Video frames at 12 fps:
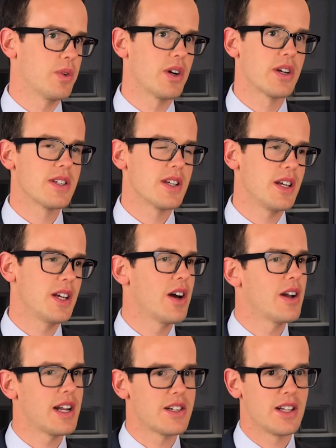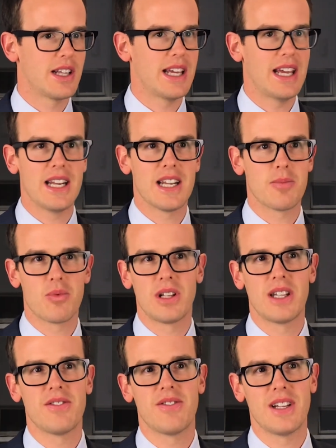works, you don't actually end up
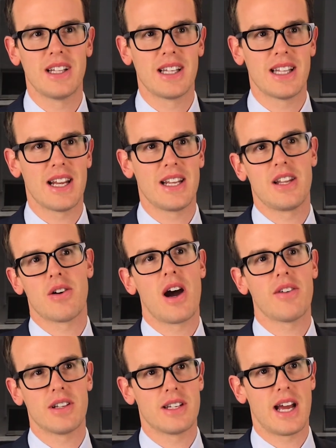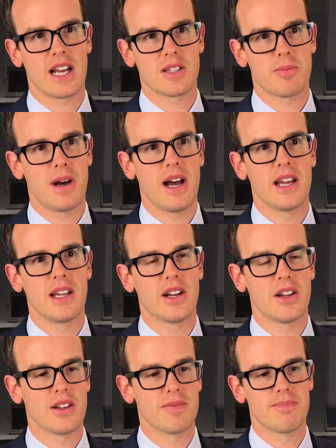really feeling that in your after-tax pay.
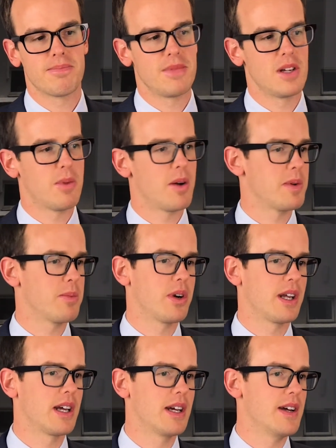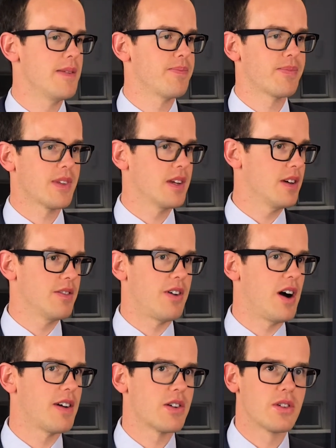That you might be putting
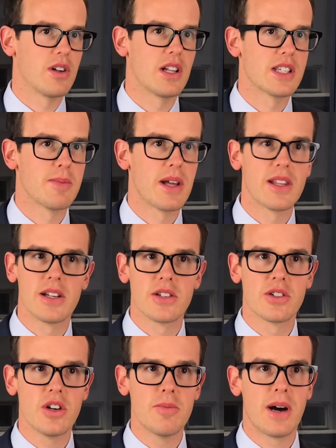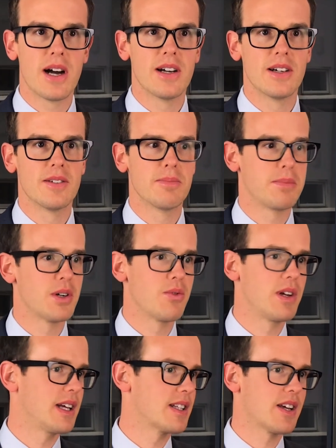$500 a month into super, but
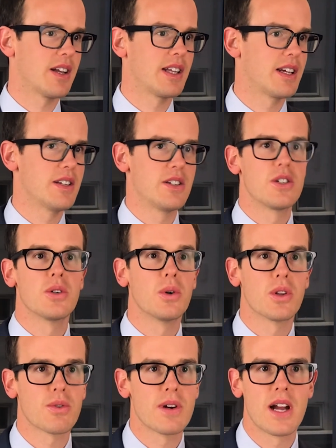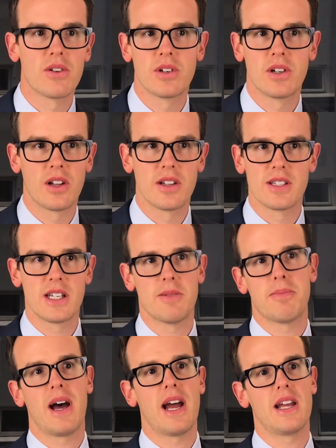really it's only $200 or $300 in
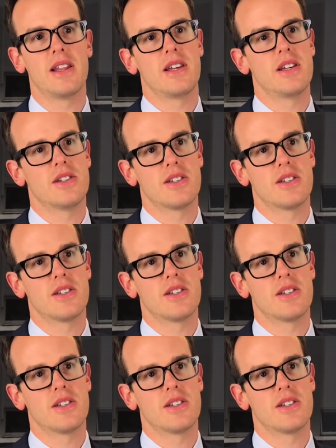your pay that you